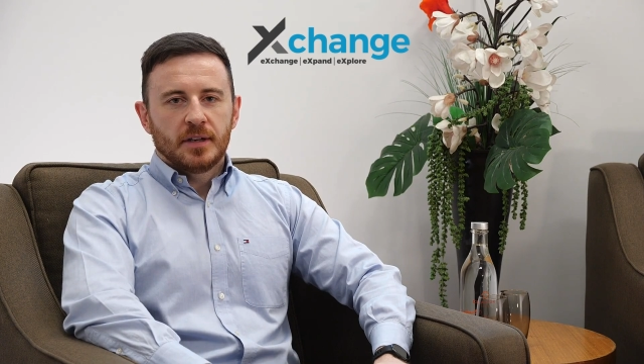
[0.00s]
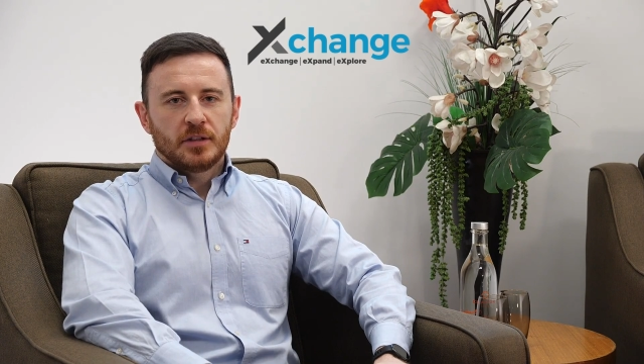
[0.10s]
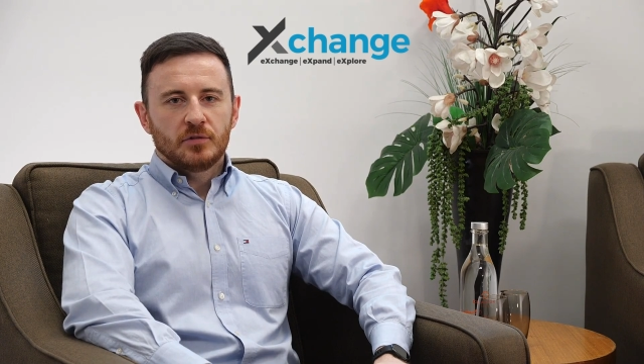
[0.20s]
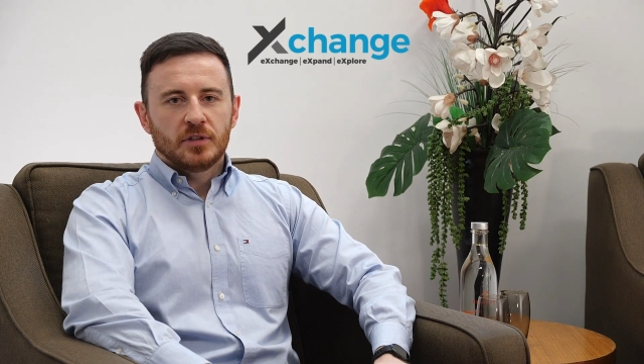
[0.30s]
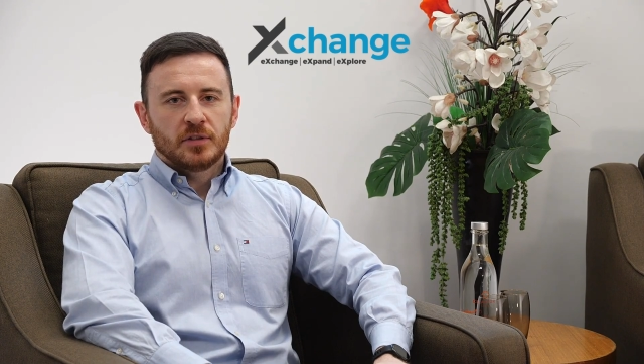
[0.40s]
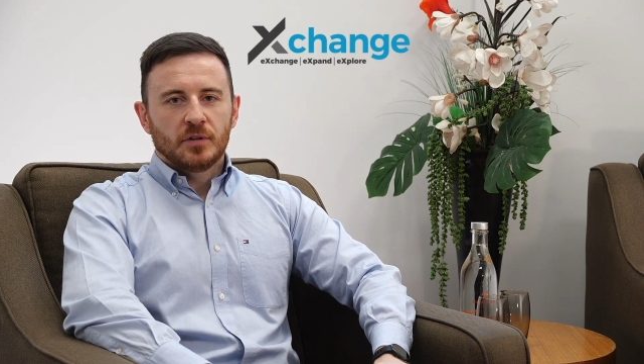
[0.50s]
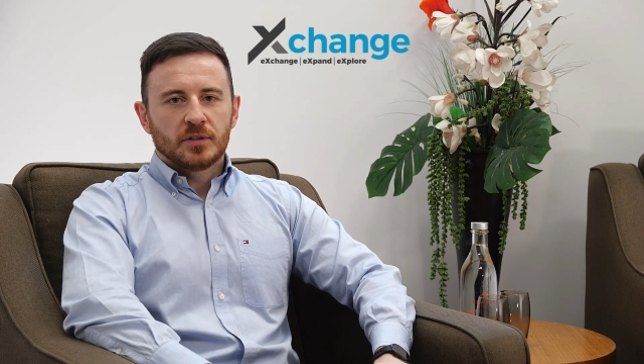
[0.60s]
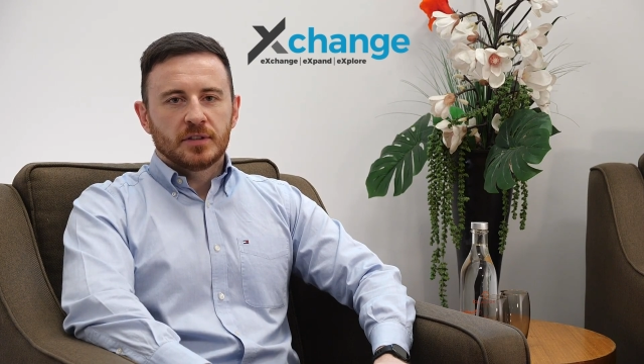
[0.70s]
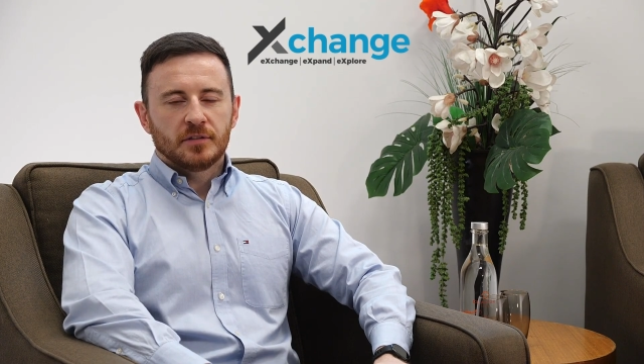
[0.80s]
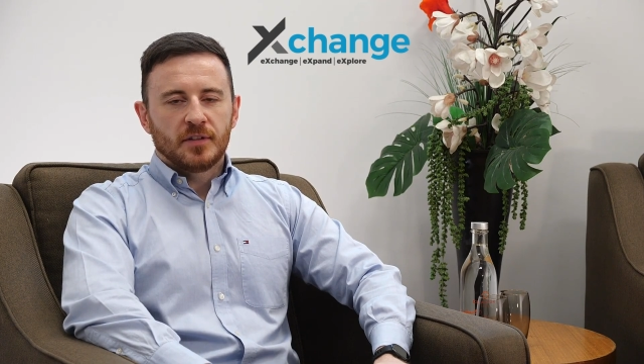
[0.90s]
I usually talk
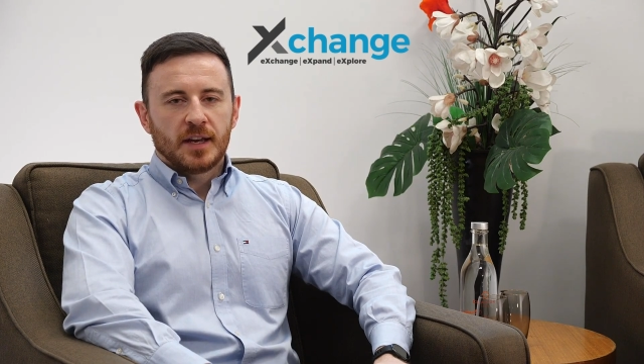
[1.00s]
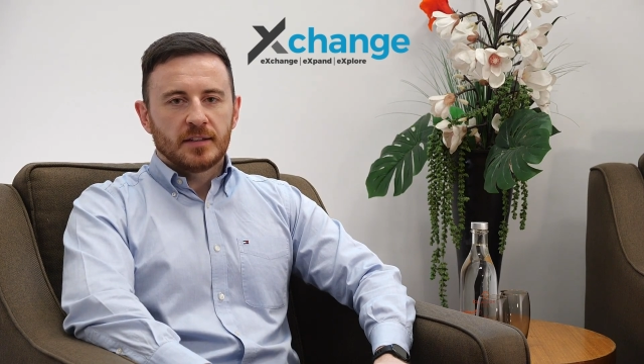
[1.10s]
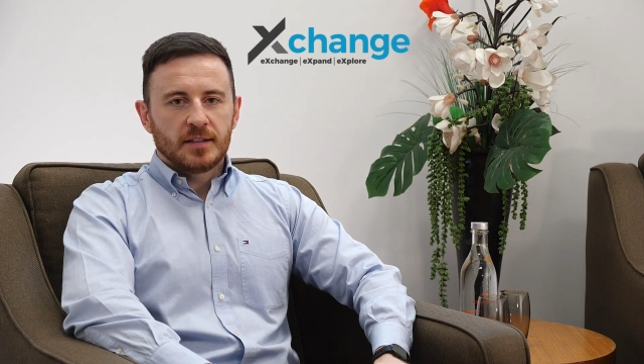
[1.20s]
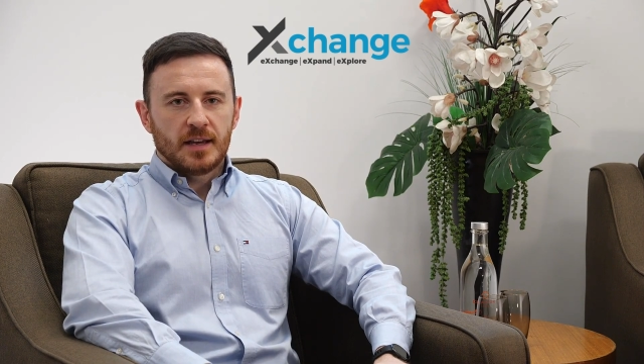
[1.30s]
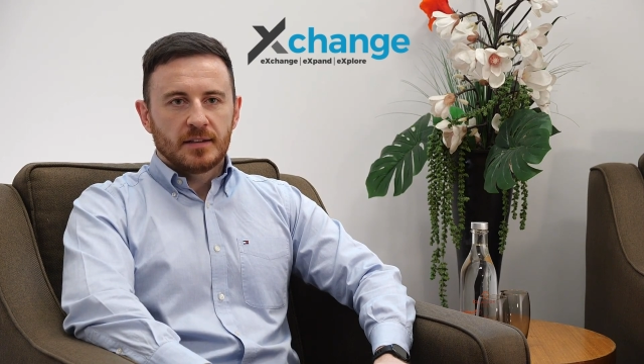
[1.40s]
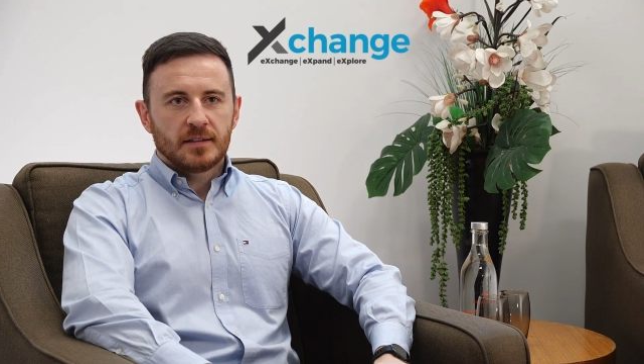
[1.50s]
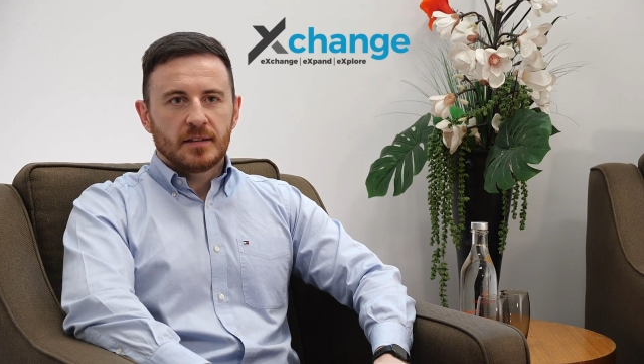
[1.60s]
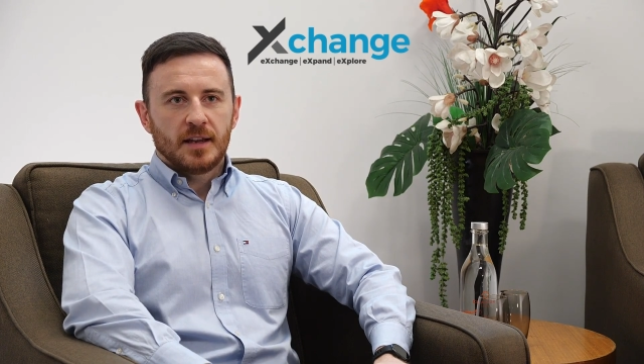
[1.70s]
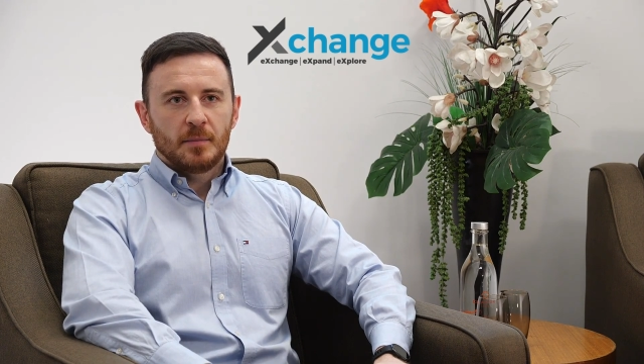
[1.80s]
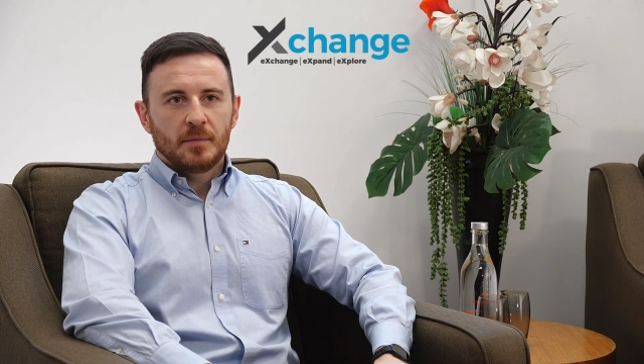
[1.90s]
to the fact that
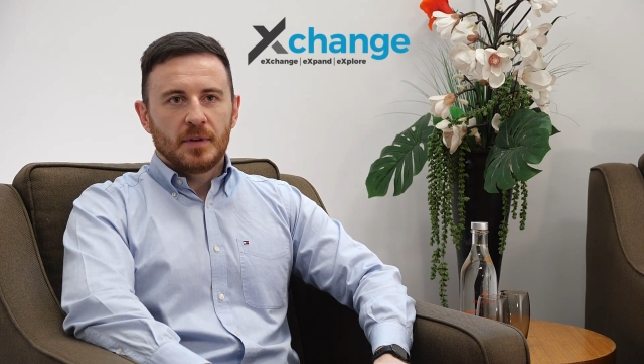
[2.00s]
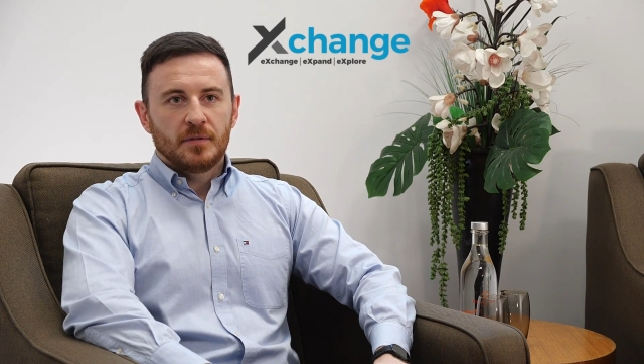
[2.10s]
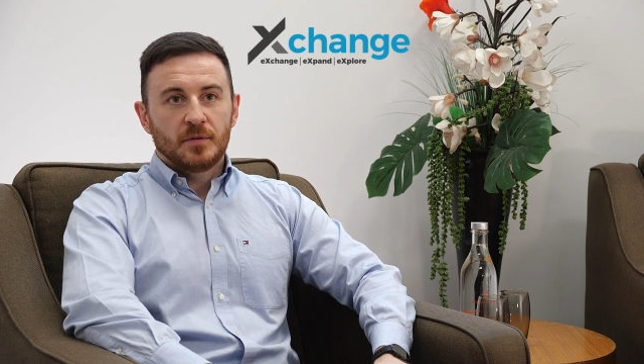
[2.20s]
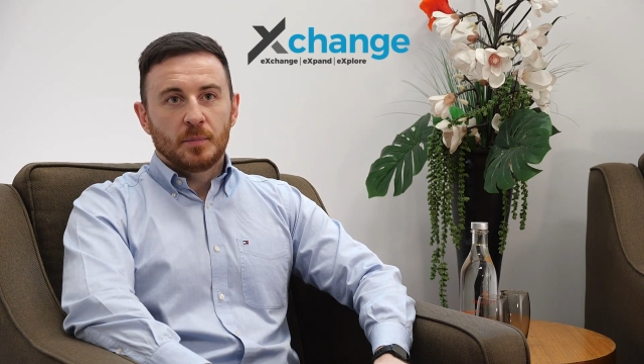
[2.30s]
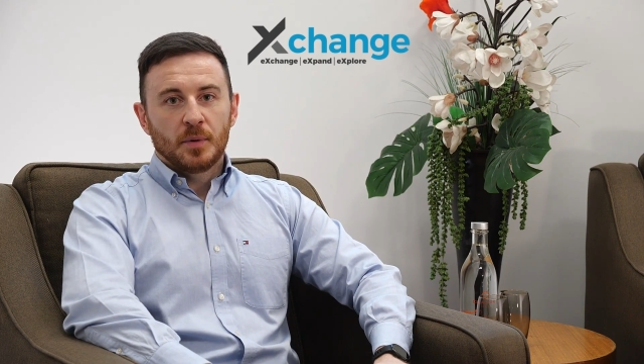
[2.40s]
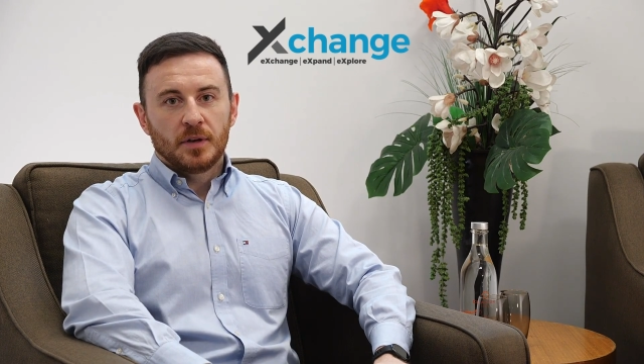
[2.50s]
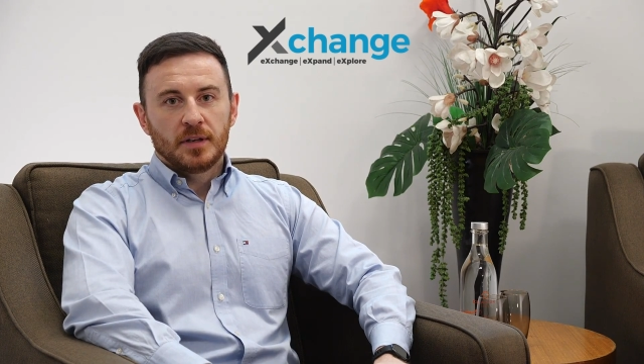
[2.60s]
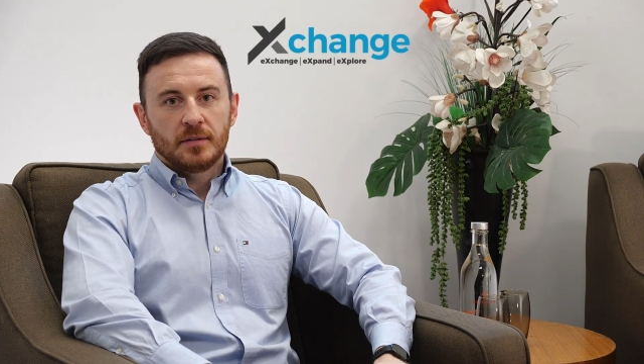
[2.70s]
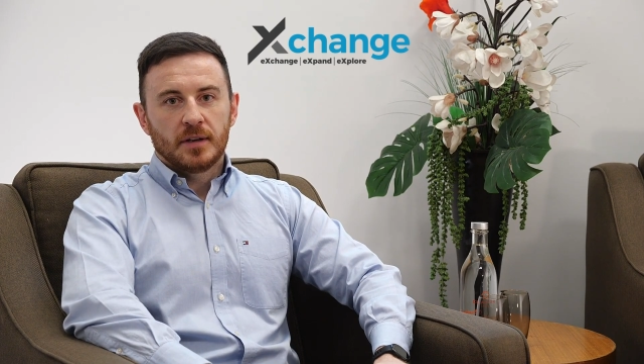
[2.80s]
AVEVA PI